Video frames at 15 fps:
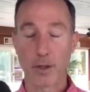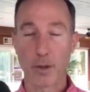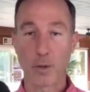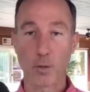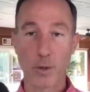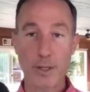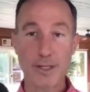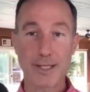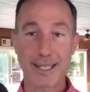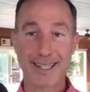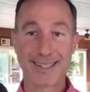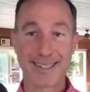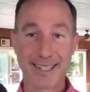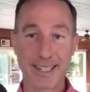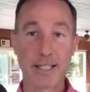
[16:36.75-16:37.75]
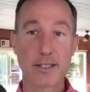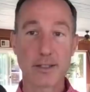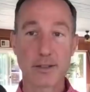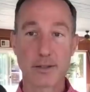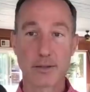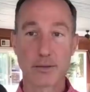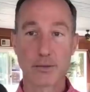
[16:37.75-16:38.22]
the ones that
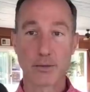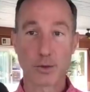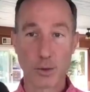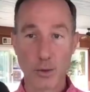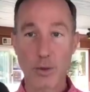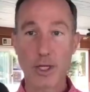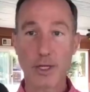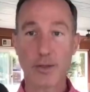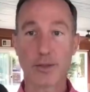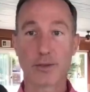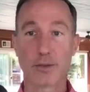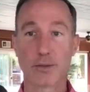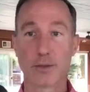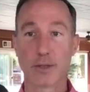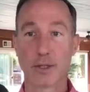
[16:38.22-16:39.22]
didn't do this,